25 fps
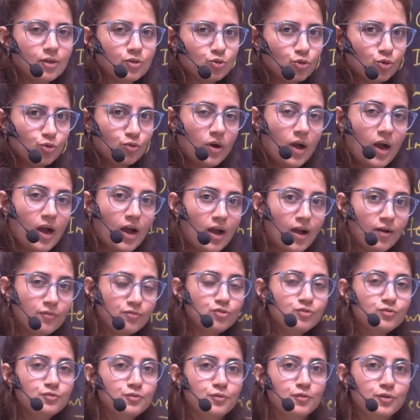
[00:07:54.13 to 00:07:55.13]
So you
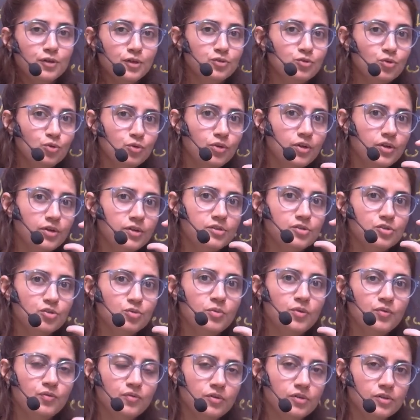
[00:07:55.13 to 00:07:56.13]
have to focus on your
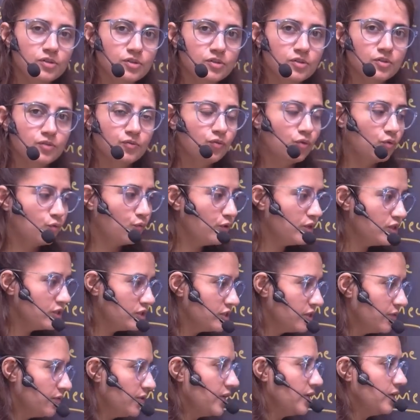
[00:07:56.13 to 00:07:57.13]
resume first for
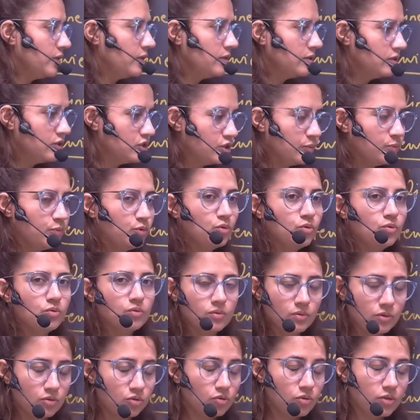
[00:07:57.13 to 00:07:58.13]
whichever apprenticeship you
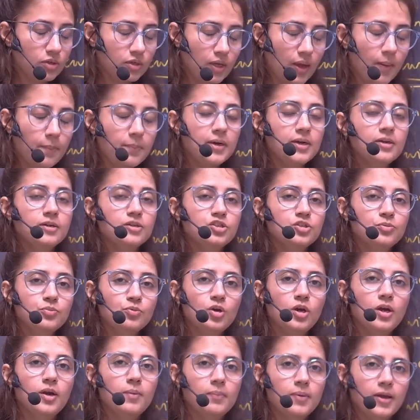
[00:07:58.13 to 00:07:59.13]

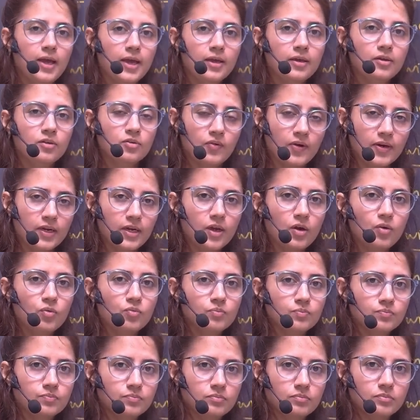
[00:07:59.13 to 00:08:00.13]
are applying right
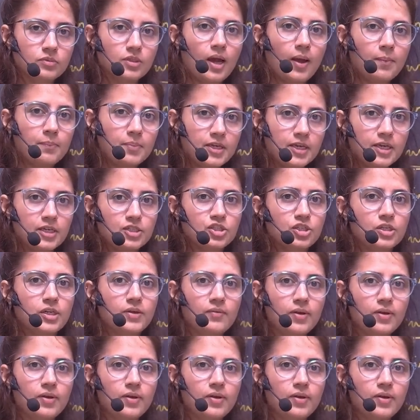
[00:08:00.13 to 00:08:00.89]
now, the application